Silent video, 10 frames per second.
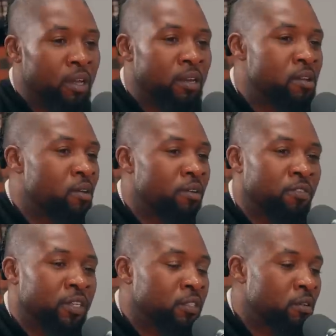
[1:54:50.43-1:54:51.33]
yeah, no,
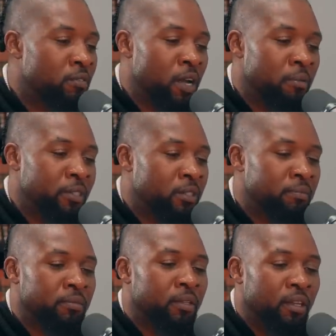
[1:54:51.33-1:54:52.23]
the Flintstone
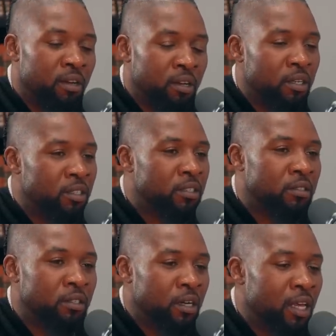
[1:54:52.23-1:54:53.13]
vitamins your your
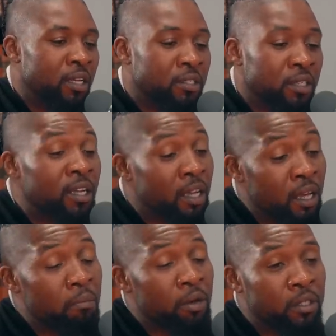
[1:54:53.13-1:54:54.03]
your kids
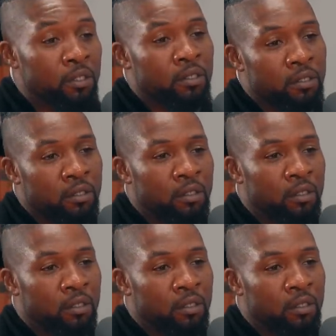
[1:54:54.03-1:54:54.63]
need kid moss.